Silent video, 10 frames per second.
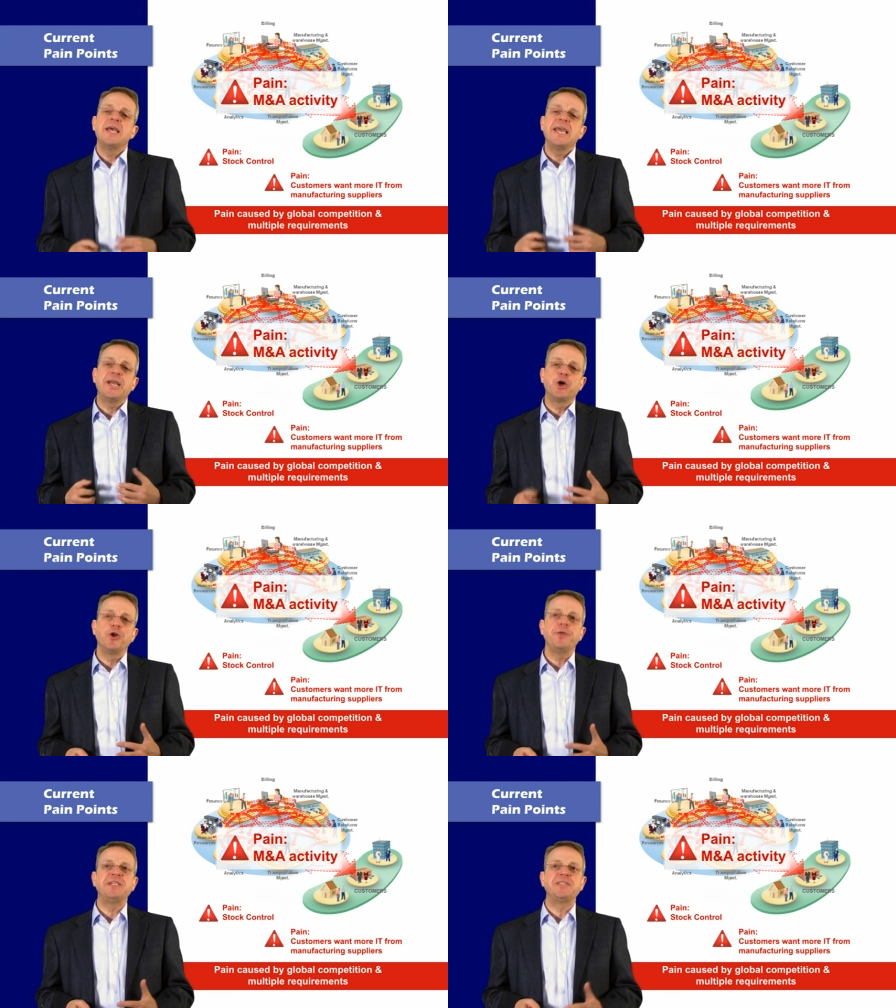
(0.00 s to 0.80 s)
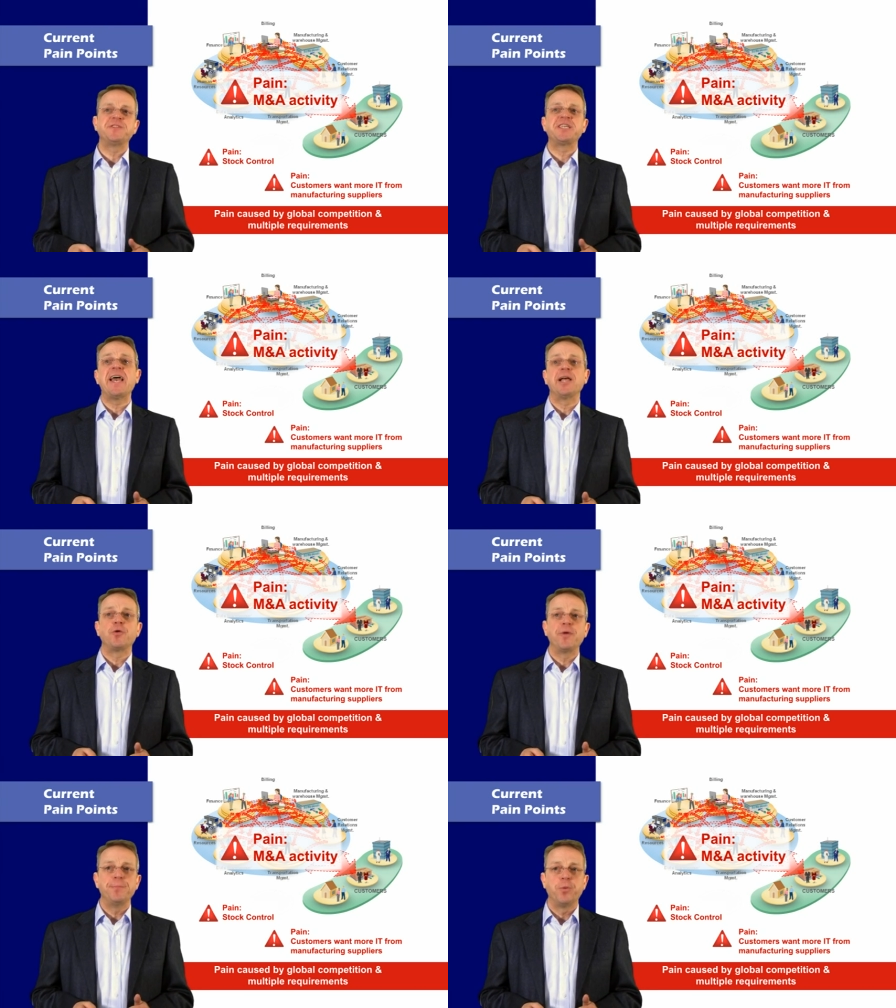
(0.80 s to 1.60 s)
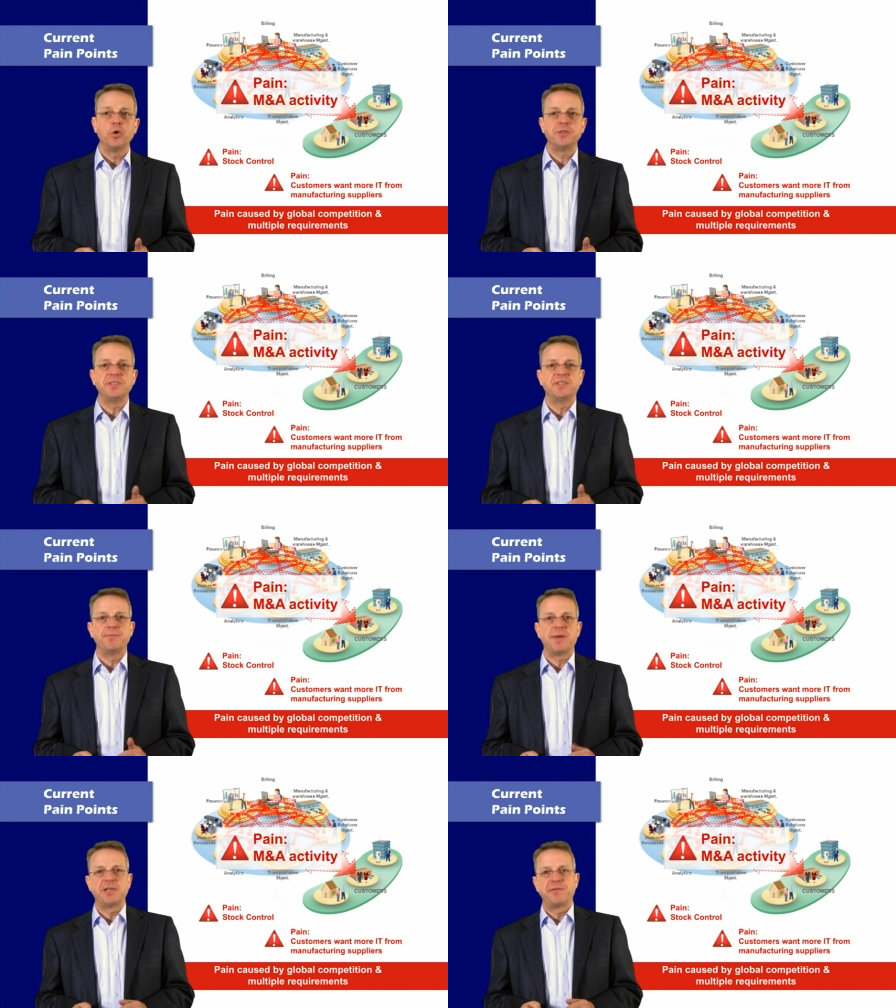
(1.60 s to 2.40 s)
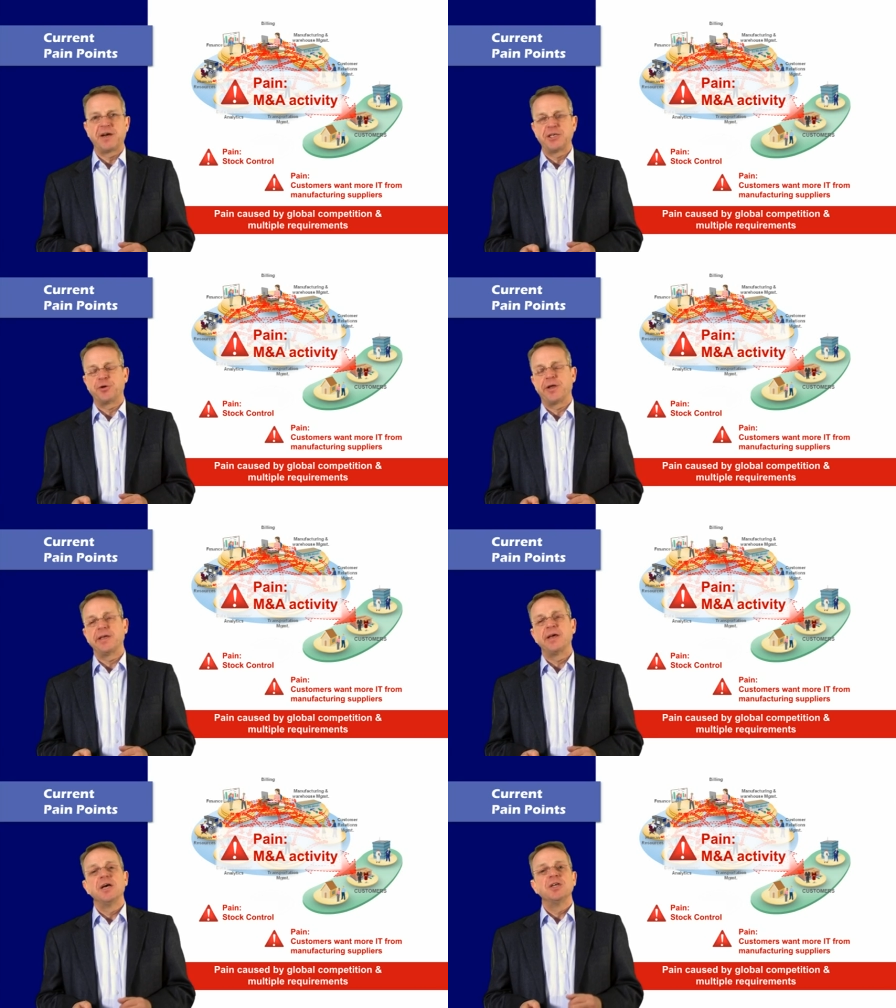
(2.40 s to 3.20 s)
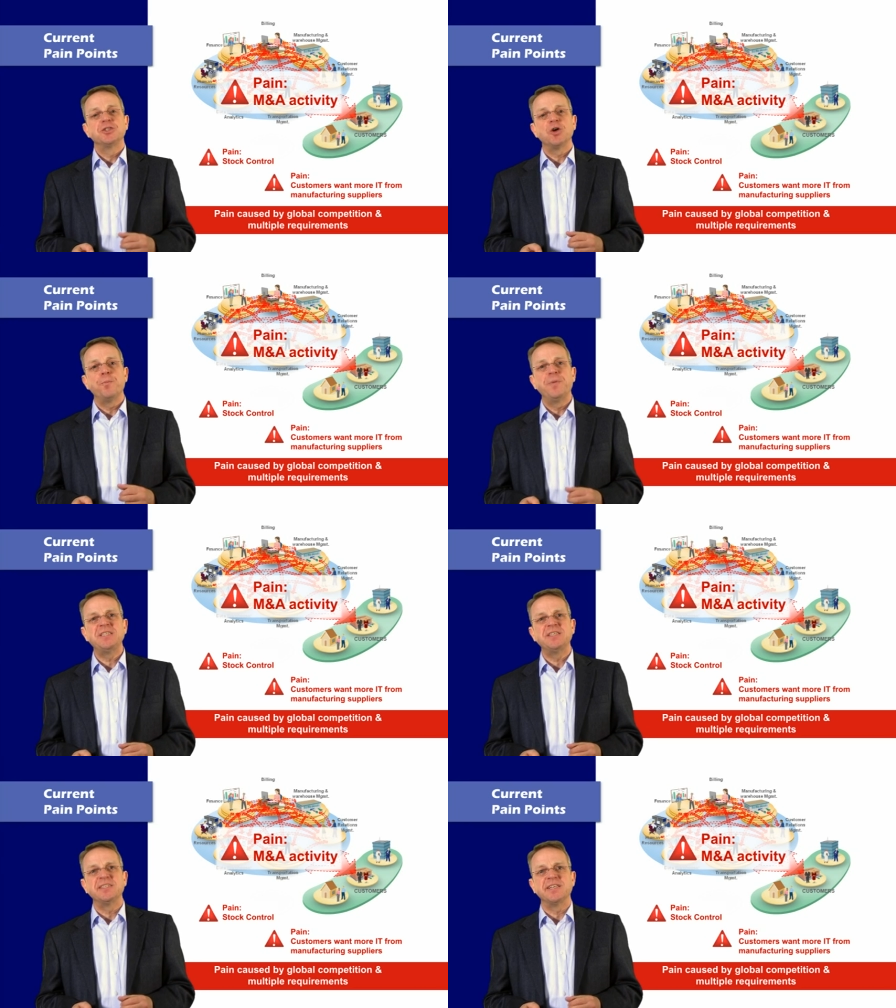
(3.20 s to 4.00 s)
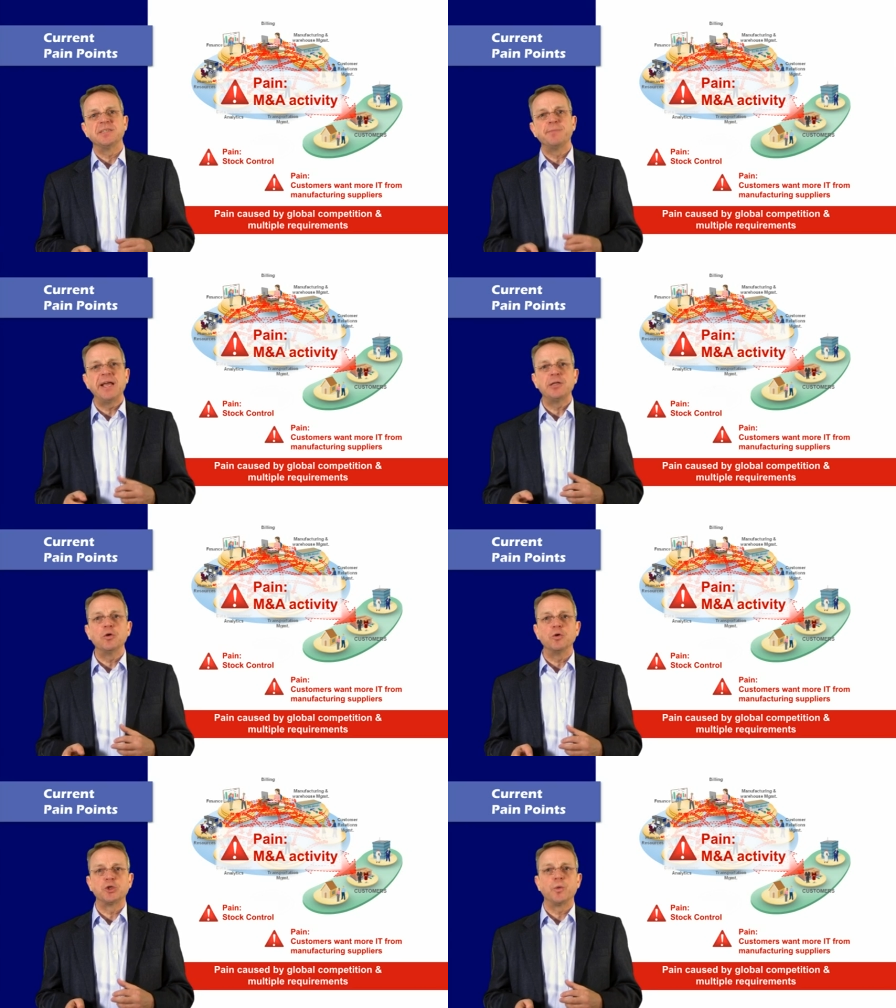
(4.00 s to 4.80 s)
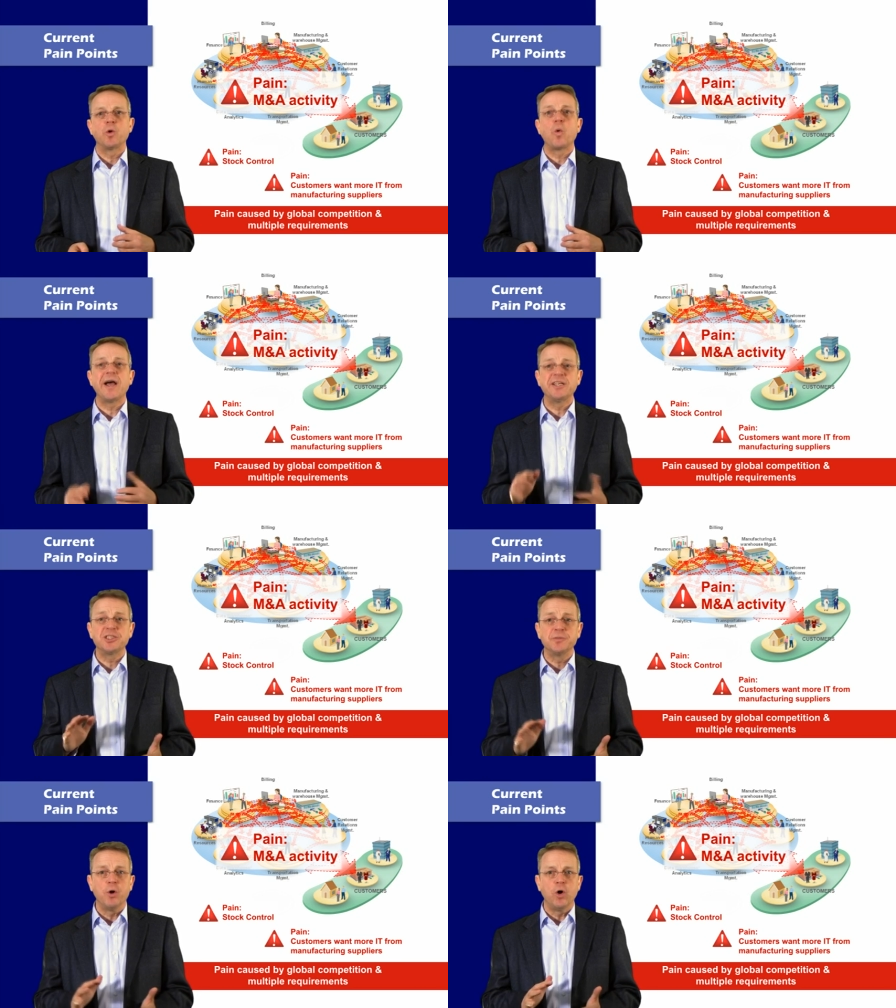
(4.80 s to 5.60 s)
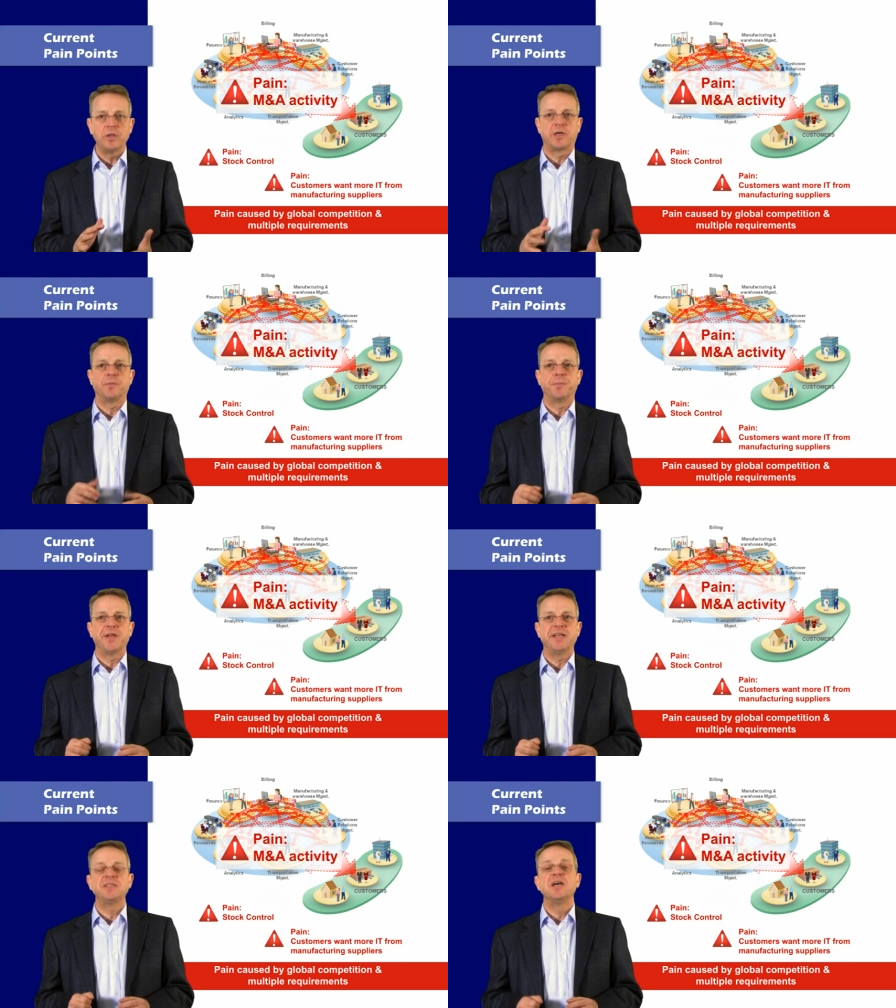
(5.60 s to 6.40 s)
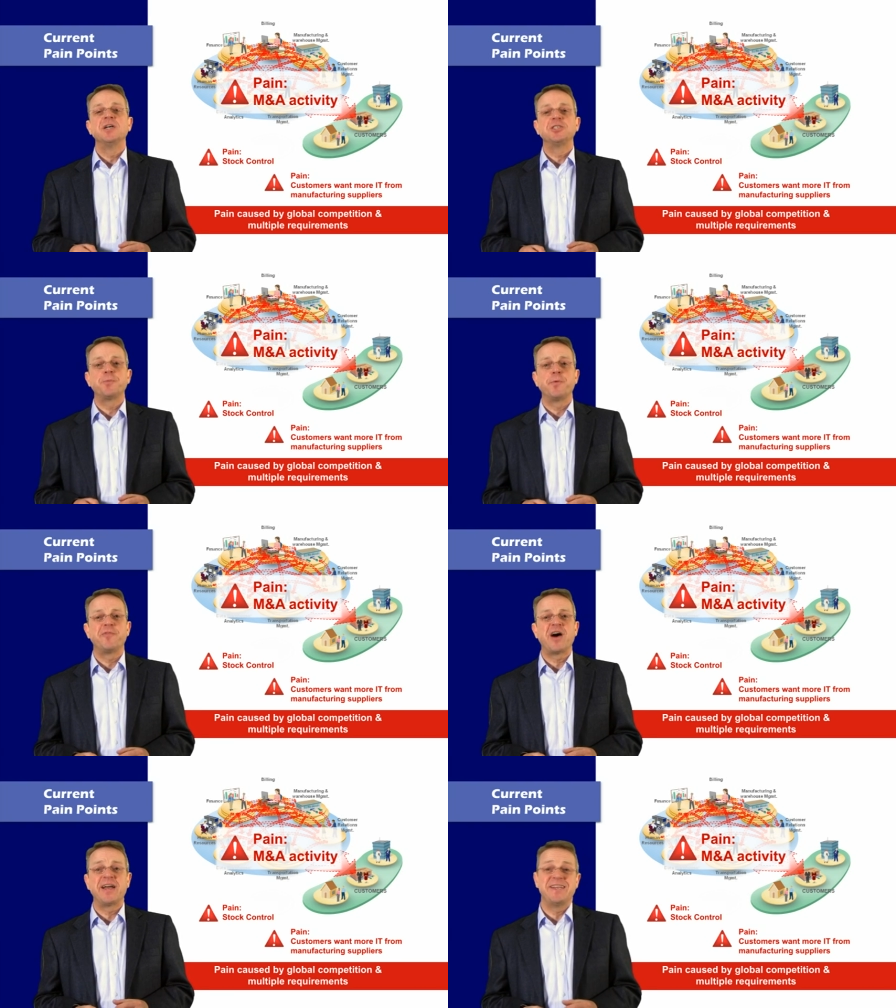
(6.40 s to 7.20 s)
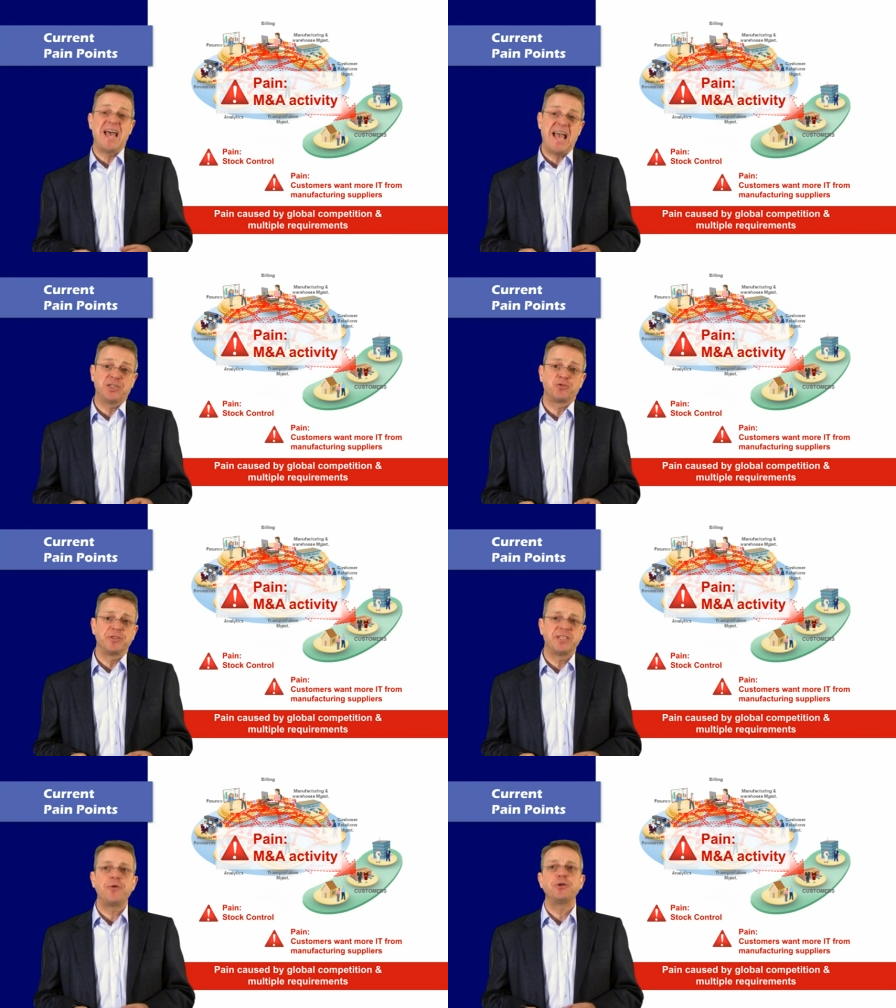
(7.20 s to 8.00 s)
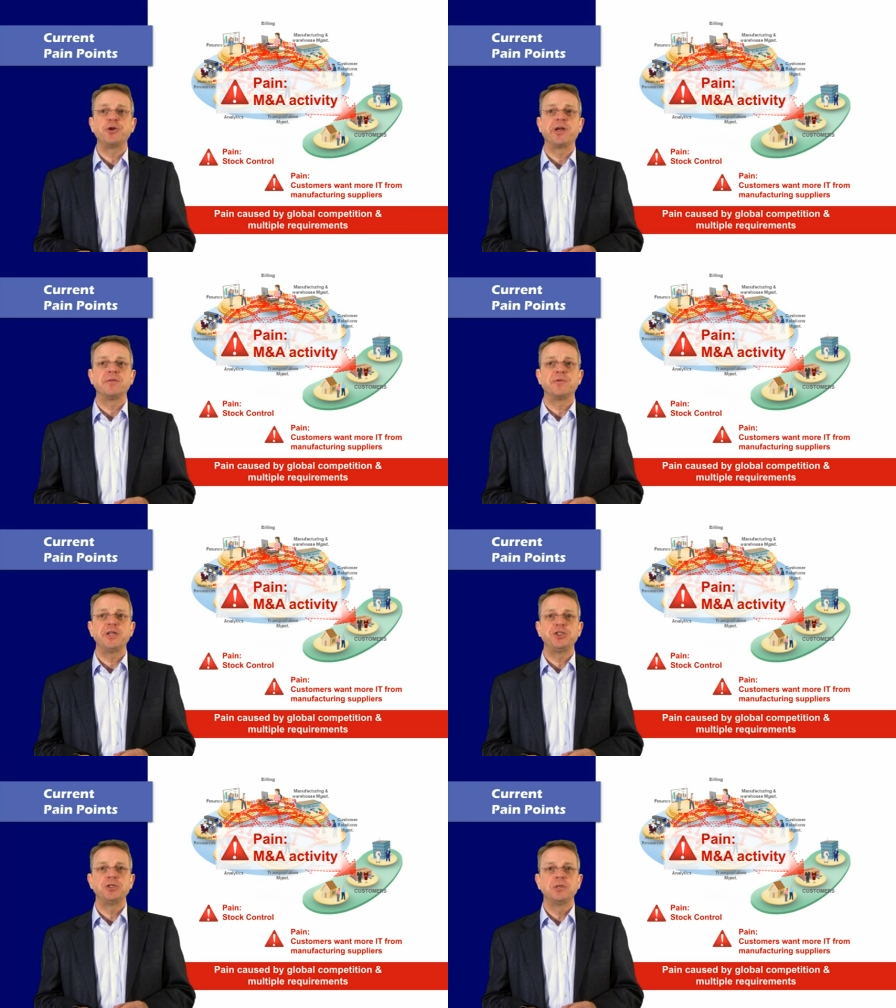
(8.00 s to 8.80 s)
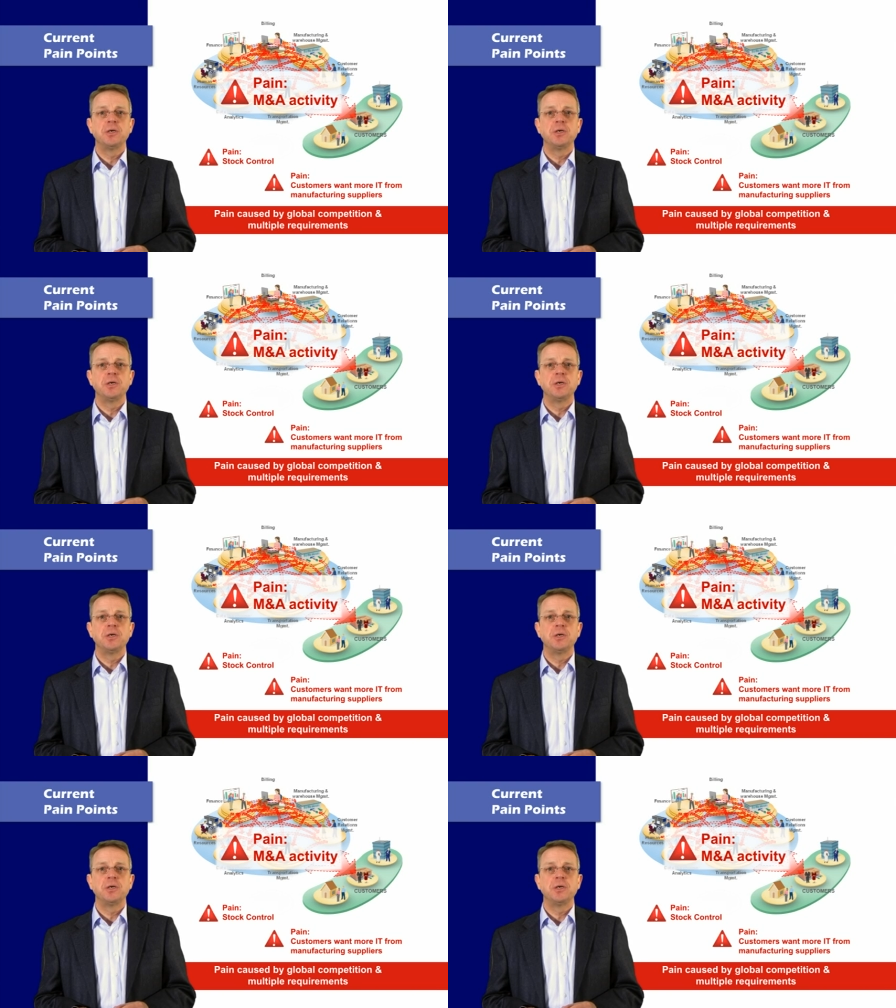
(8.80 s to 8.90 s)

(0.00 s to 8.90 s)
Economies of scale are important in manufacturing, so businesses may look to acquire smaller companies to provide extra territory coverage,